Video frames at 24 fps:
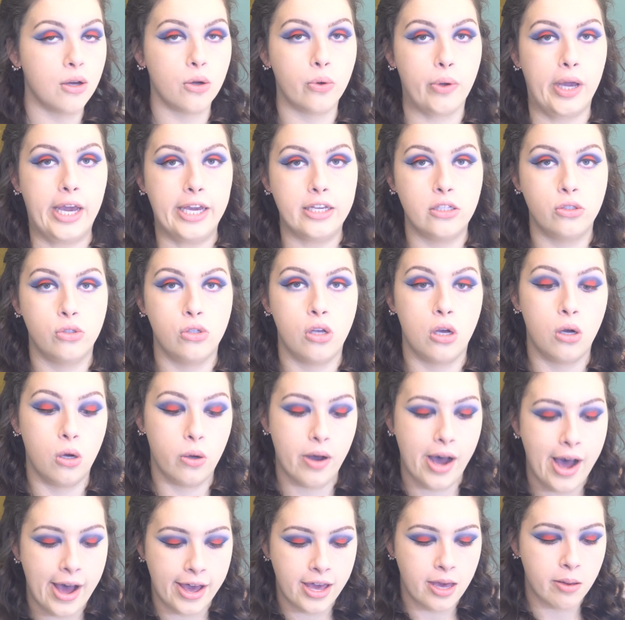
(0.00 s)
Okay, so
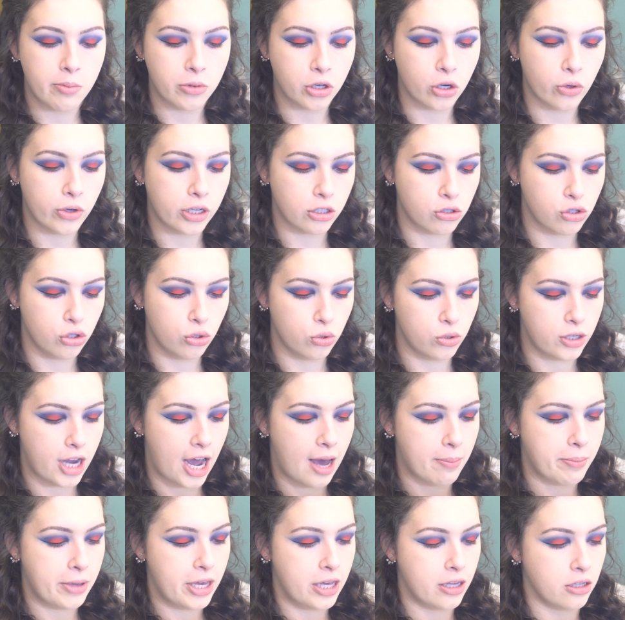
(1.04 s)
I am going to
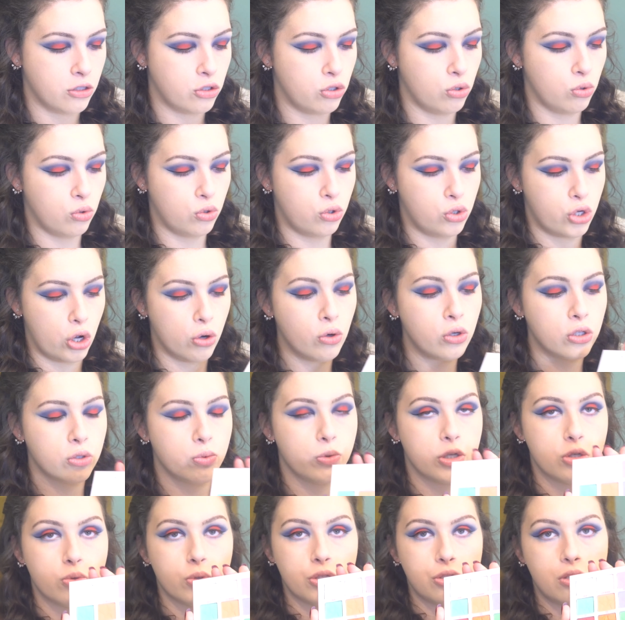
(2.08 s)
tap into Soaked,
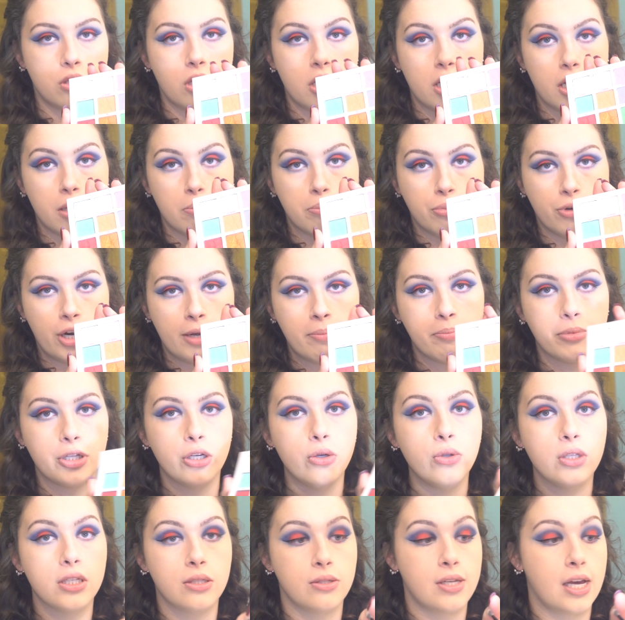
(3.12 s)
which was the bright
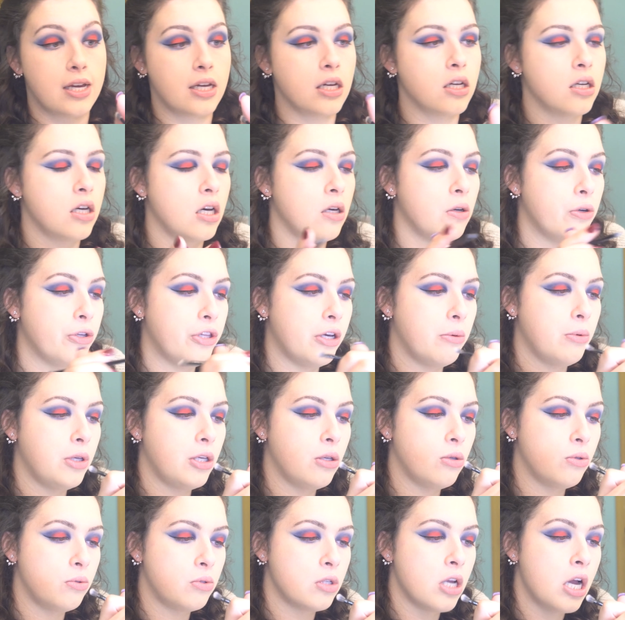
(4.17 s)
blue, the second color that we
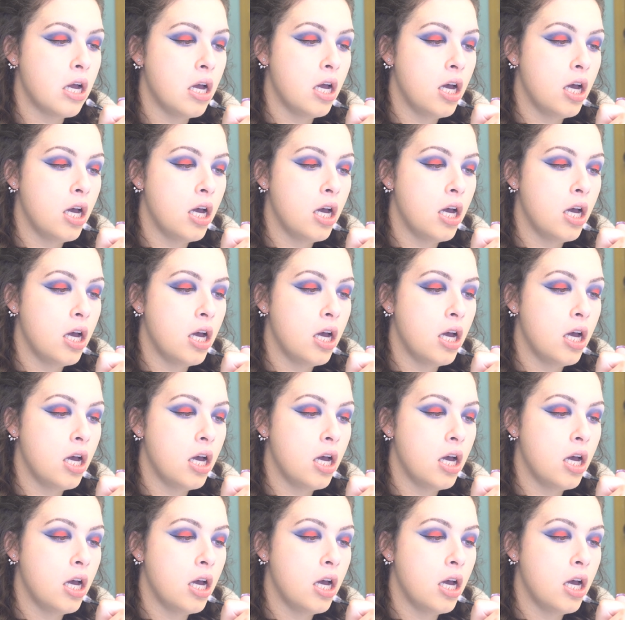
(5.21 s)
used.